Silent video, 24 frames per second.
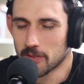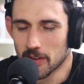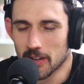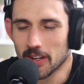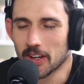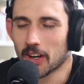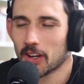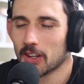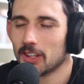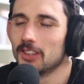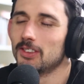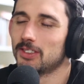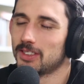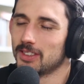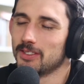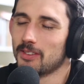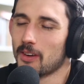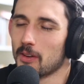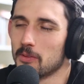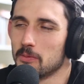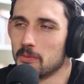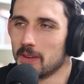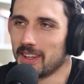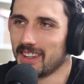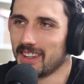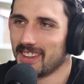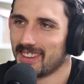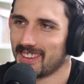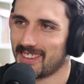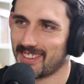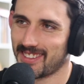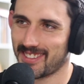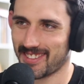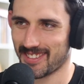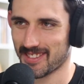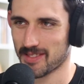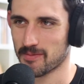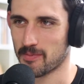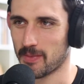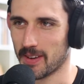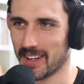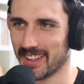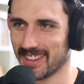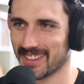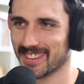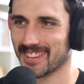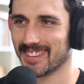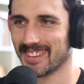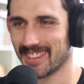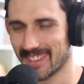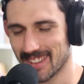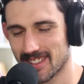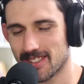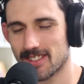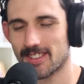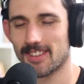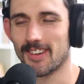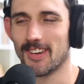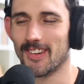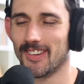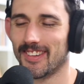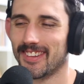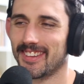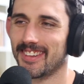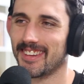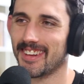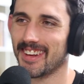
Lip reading: very inclusive of me, but it's true.